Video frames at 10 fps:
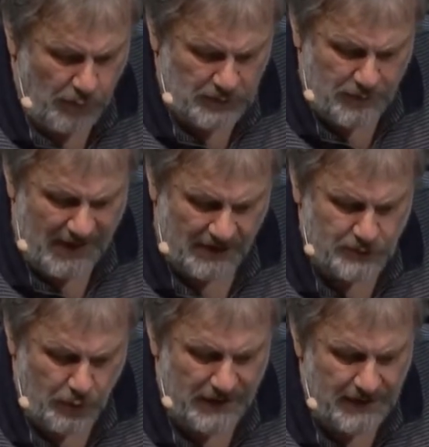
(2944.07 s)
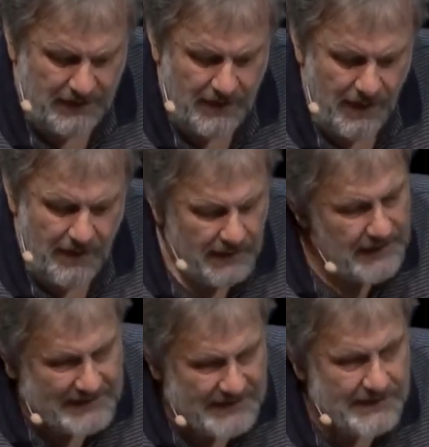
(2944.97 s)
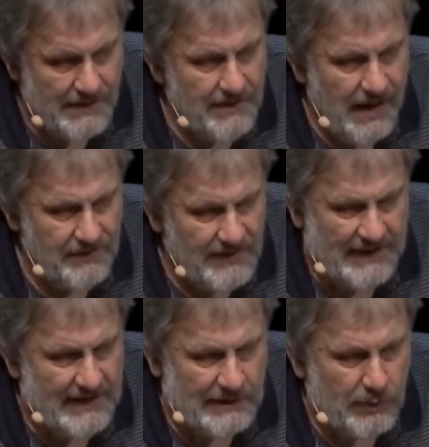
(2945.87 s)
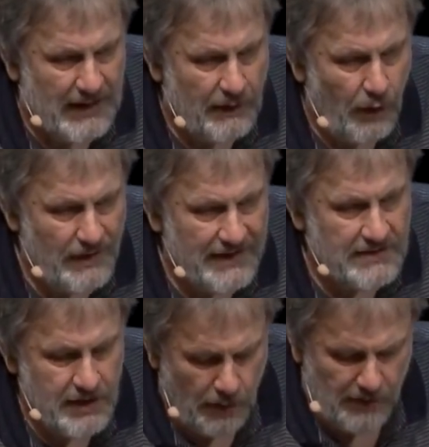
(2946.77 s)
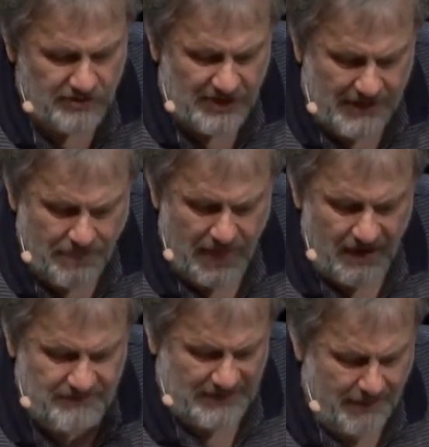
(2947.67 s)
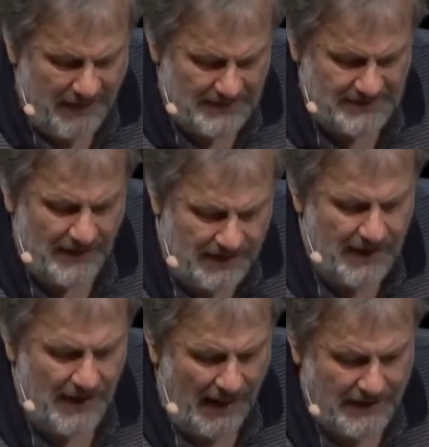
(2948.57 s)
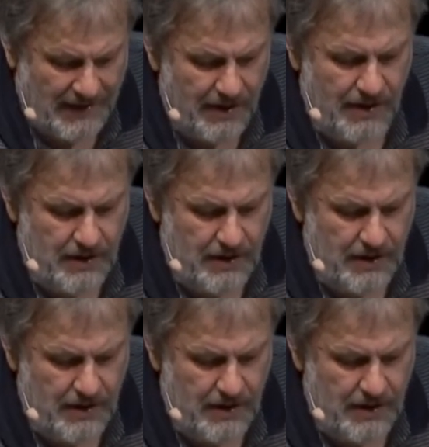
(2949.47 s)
what we are doing is, and this is what I call ideology, fundamentally a lie.